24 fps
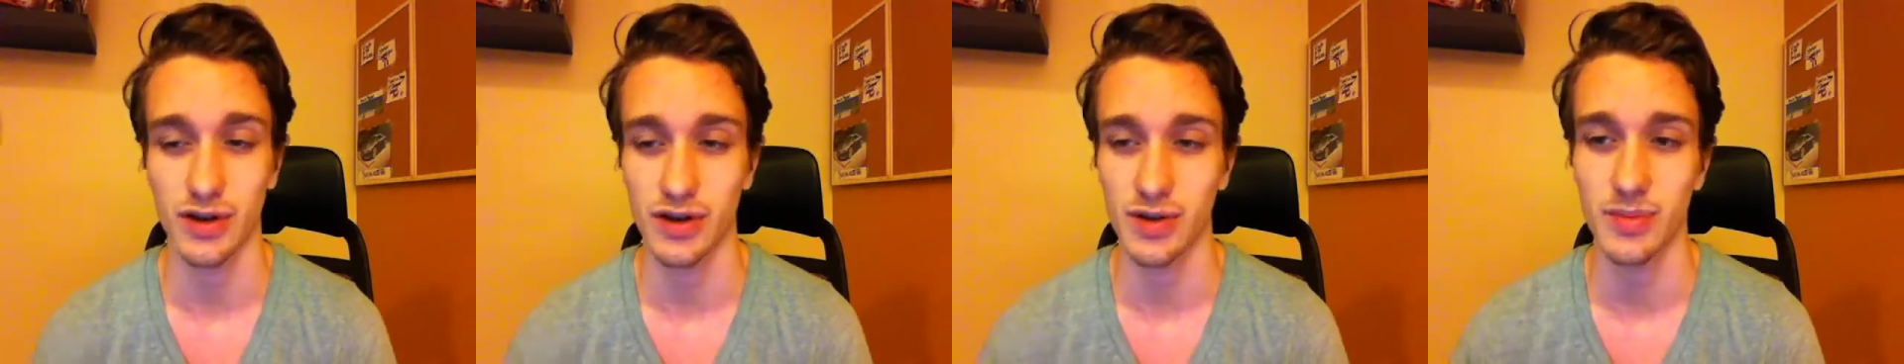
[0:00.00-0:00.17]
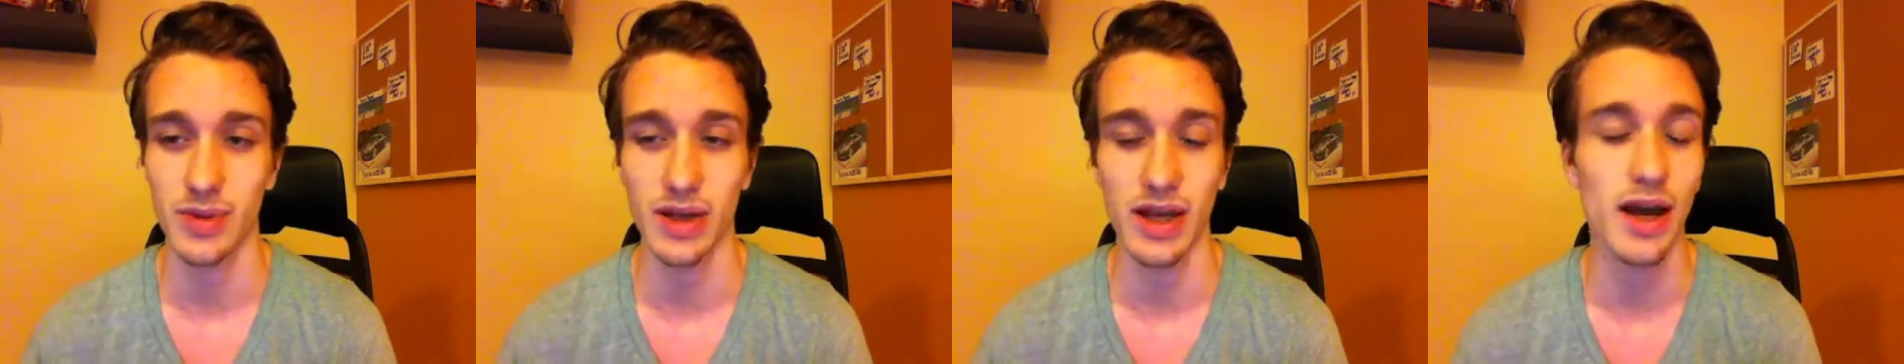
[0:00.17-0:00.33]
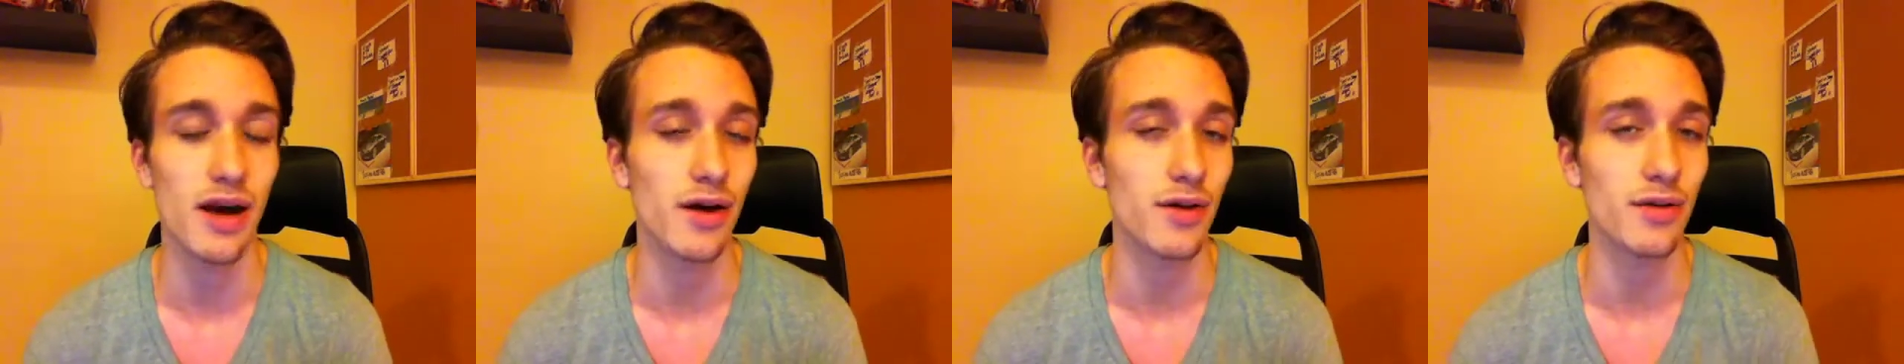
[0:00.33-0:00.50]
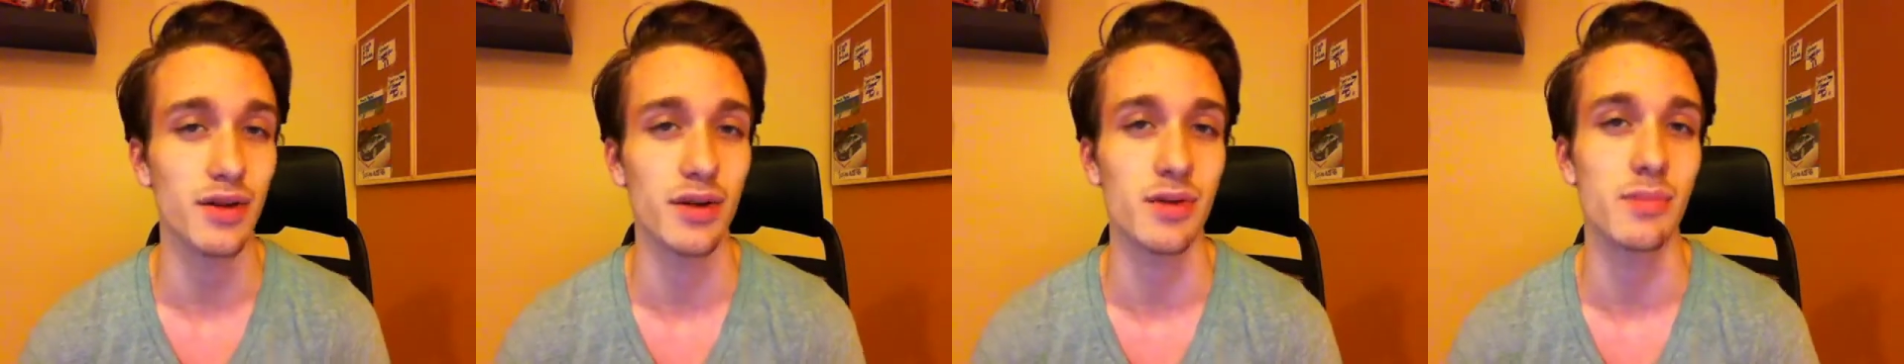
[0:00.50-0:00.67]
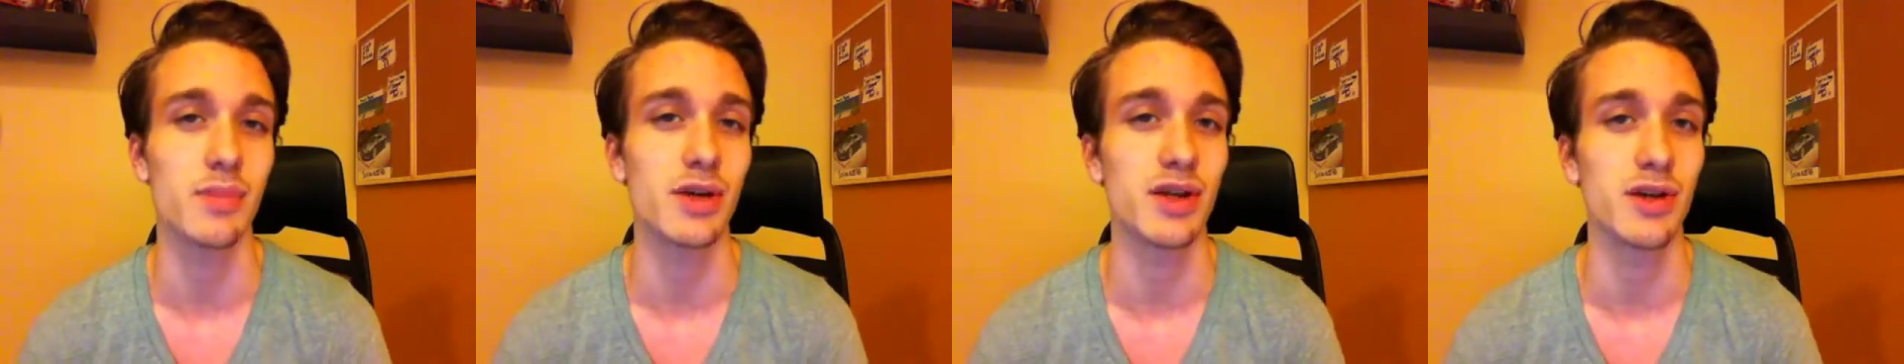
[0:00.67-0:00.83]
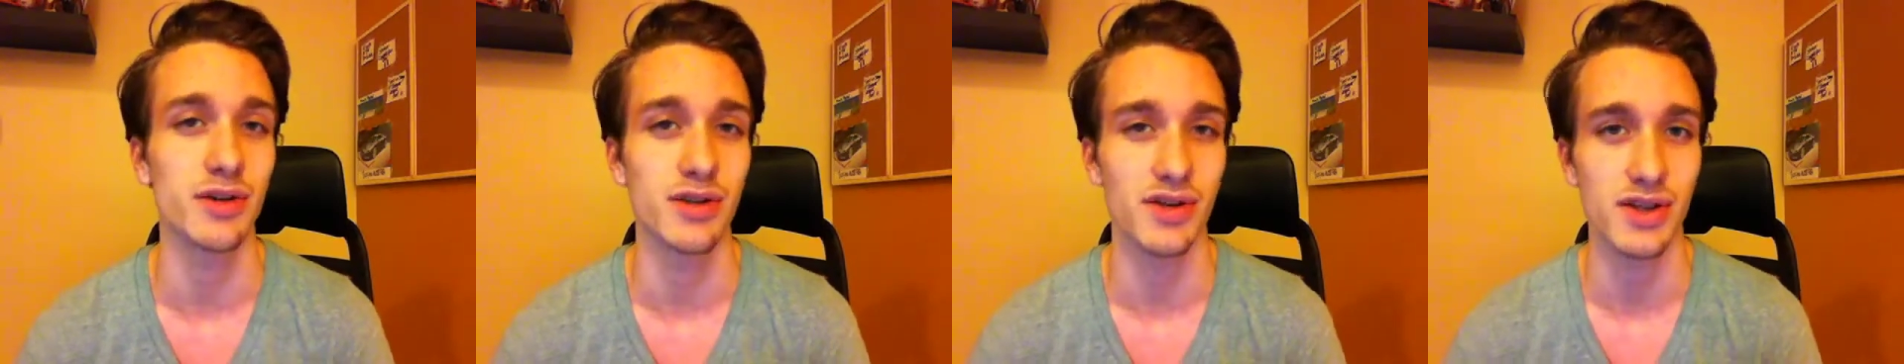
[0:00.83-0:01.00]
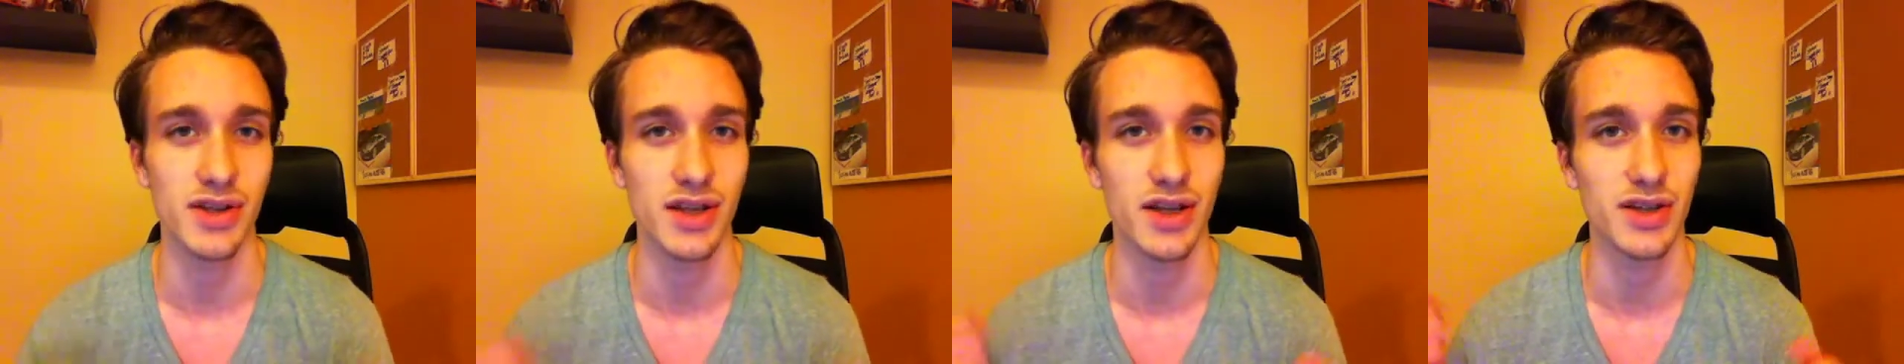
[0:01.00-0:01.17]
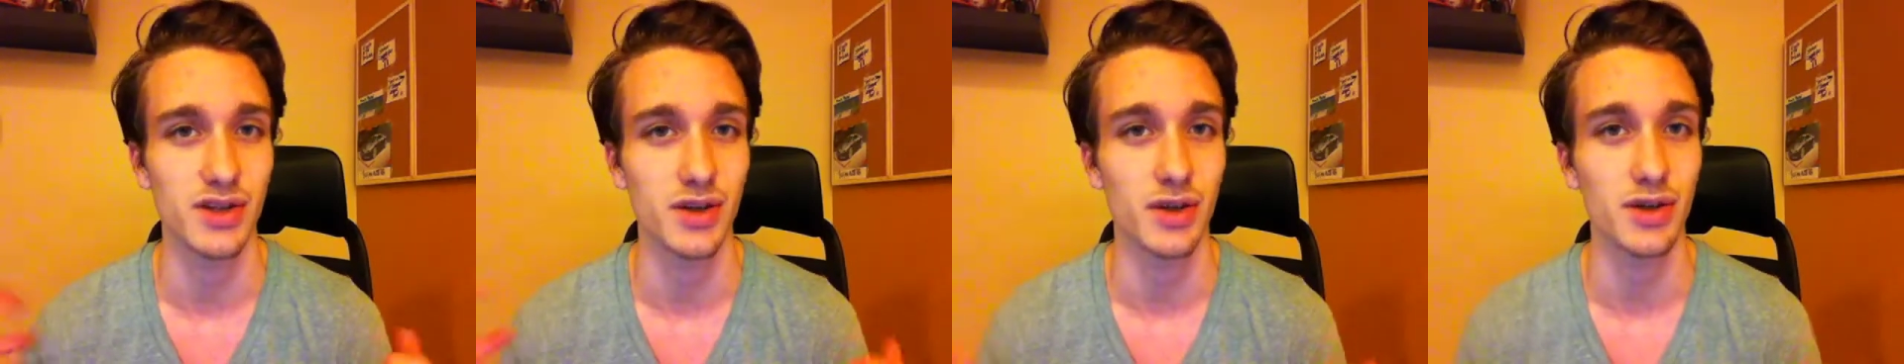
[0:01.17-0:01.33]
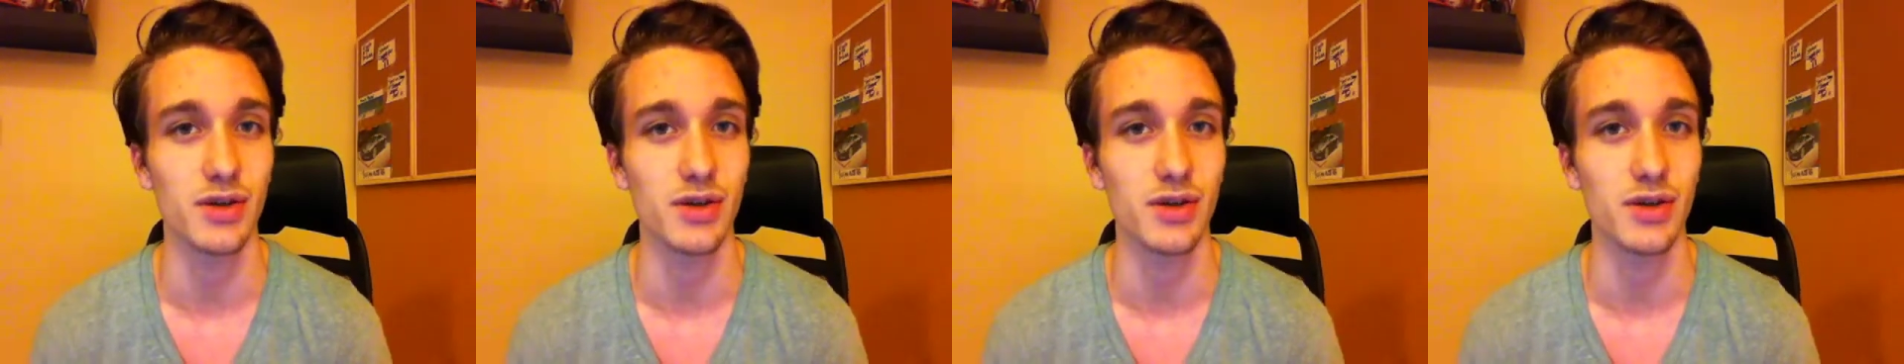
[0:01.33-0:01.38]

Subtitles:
It could be healthy meals, and that's